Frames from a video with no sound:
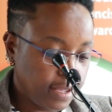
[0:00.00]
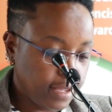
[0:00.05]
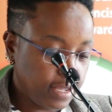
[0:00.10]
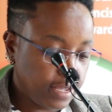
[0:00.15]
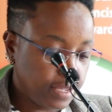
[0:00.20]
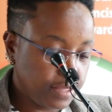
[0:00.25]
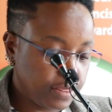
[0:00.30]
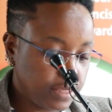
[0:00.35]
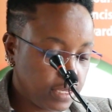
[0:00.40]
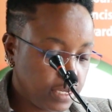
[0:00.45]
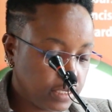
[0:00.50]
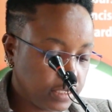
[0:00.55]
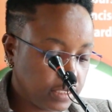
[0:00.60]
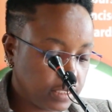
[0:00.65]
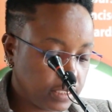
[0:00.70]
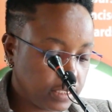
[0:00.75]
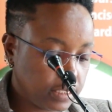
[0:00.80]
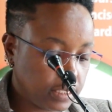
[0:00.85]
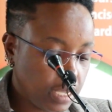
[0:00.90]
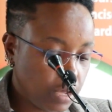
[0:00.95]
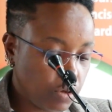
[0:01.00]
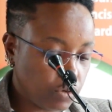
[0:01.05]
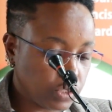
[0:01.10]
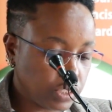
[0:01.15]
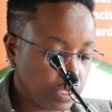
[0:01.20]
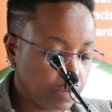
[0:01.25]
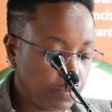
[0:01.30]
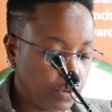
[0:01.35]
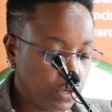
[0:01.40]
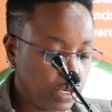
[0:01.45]
in this, I
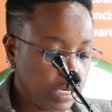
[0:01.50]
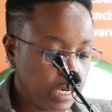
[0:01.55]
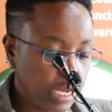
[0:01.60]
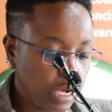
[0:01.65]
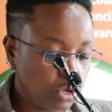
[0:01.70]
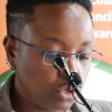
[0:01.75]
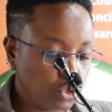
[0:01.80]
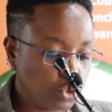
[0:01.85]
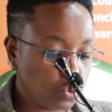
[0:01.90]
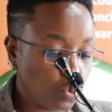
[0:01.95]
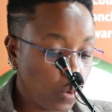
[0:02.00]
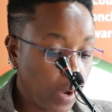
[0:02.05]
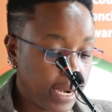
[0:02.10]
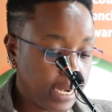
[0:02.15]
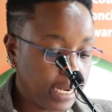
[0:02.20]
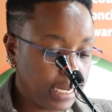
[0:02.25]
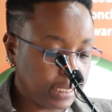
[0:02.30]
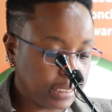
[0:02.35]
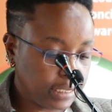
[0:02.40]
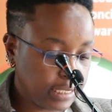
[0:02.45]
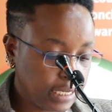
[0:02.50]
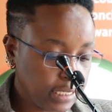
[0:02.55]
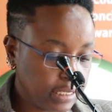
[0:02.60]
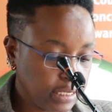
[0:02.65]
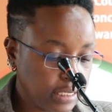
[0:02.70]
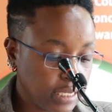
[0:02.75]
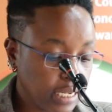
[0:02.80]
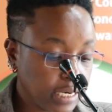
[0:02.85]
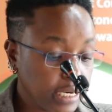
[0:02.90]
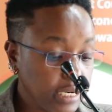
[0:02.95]
was able now to
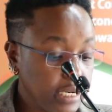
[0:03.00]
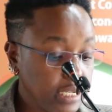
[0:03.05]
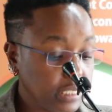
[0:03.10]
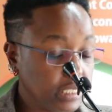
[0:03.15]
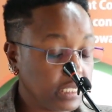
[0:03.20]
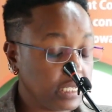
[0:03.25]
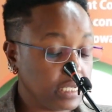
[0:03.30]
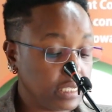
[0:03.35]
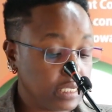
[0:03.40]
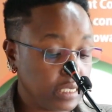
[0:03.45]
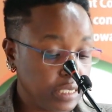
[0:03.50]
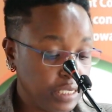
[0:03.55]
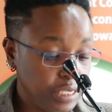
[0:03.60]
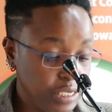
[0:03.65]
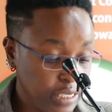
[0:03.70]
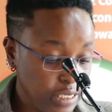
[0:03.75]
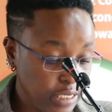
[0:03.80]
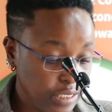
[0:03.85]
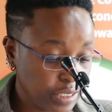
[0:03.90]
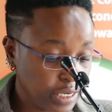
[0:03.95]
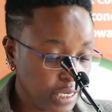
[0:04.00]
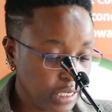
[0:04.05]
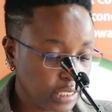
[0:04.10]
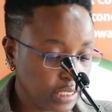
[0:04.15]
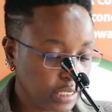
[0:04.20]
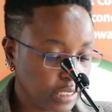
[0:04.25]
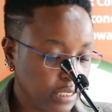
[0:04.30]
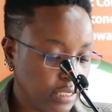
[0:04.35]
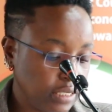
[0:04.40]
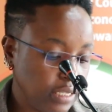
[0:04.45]
understand the real estate yield
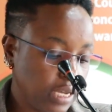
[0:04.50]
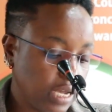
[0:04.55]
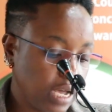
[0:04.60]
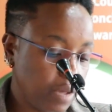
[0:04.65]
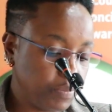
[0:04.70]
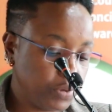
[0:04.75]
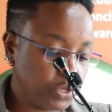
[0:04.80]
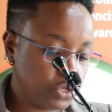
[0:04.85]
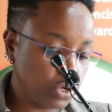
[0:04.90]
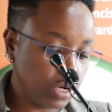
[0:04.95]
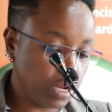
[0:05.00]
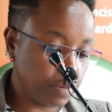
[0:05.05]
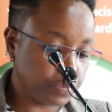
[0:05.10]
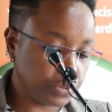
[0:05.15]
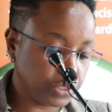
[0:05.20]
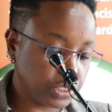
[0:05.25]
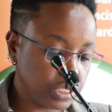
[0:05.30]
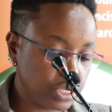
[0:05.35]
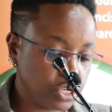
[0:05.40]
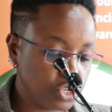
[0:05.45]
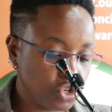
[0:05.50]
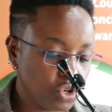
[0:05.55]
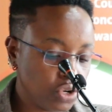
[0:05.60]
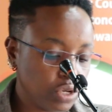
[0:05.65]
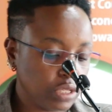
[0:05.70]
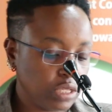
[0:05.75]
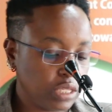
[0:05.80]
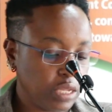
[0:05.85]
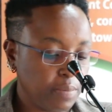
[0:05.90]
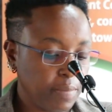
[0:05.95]
rate, the capital
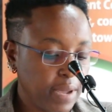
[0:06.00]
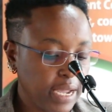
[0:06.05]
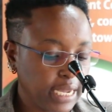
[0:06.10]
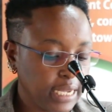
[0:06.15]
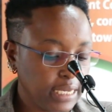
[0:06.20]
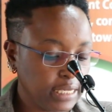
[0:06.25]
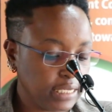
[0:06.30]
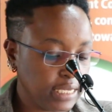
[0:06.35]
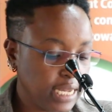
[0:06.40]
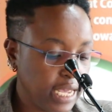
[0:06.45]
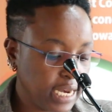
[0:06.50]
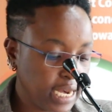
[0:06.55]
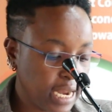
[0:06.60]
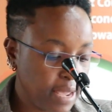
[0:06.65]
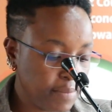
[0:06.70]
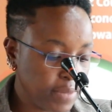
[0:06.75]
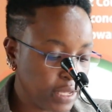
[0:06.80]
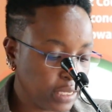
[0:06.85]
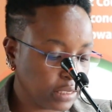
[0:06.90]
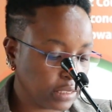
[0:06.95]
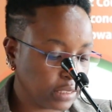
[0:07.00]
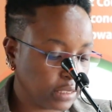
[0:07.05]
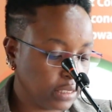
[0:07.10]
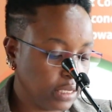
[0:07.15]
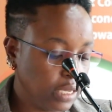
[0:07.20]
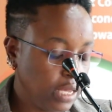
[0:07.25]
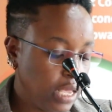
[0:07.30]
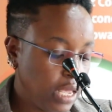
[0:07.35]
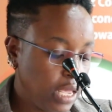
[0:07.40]
appreciation, the market dynamics,